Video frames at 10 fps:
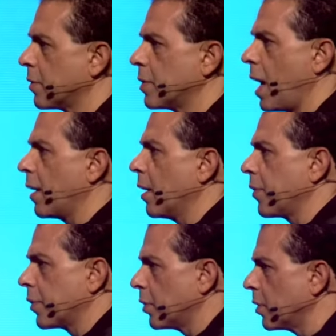There's not a
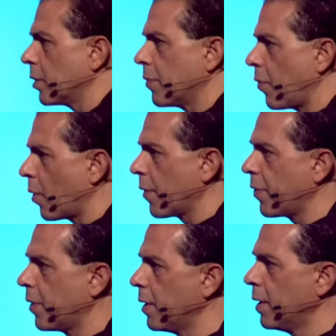third or a
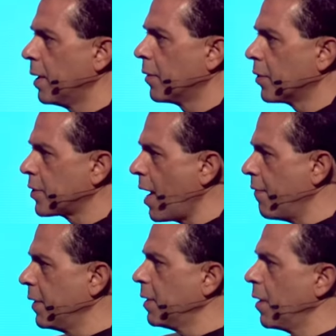fourth. There's
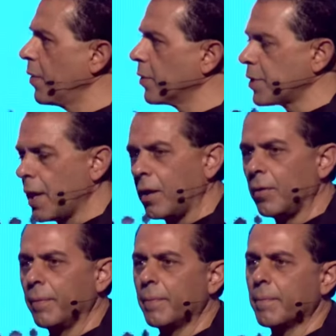heaven, there's hell.